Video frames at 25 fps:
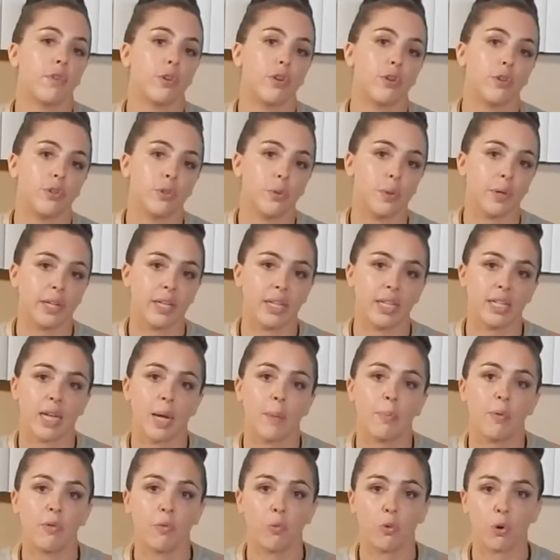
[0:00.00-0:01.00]
you're doing any
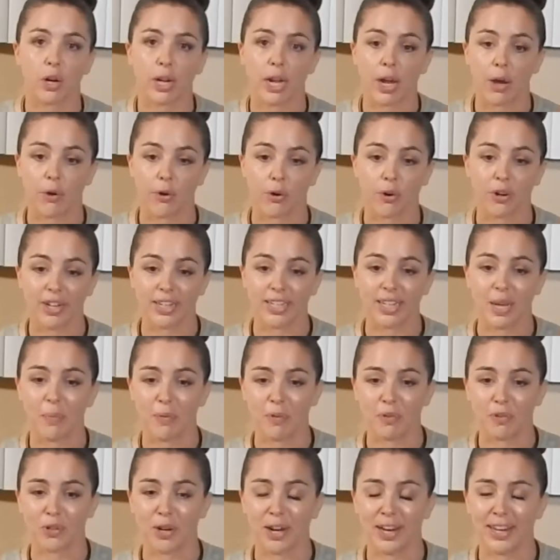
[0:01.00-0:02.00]
type of workout or any type
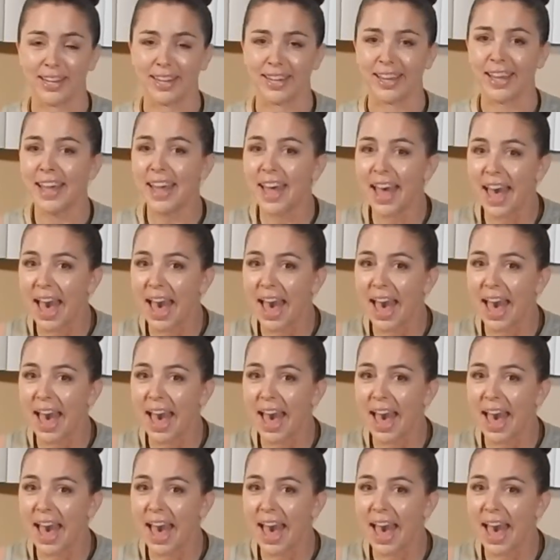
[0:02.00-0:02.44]
of training.